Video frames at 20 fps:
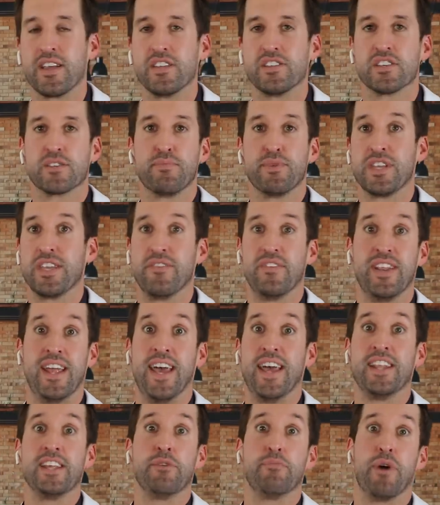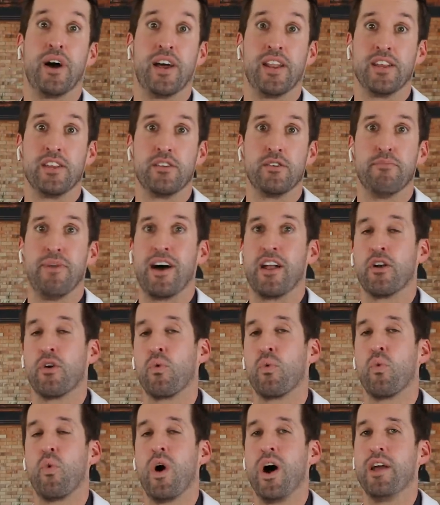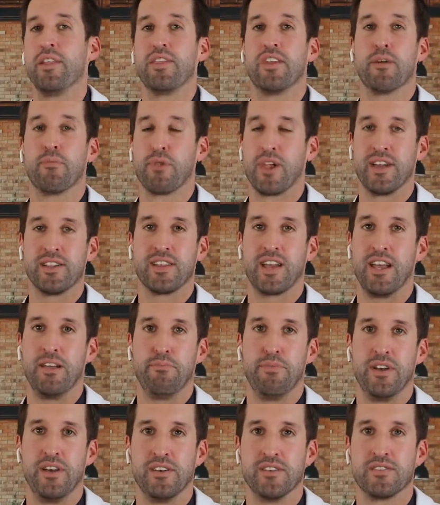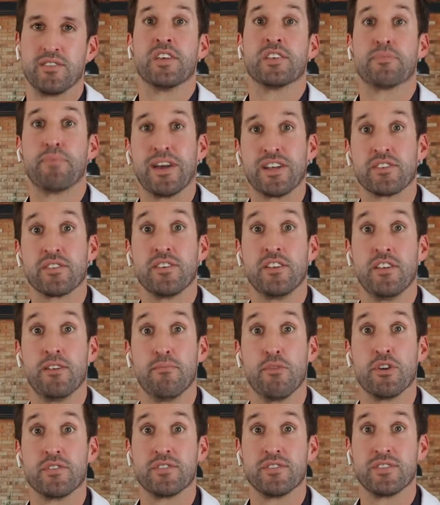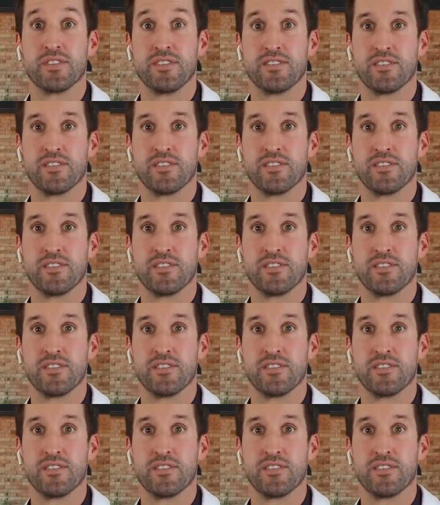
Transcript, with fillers: It can just be given to anybody, no matter what their blood type is, especially in an emergency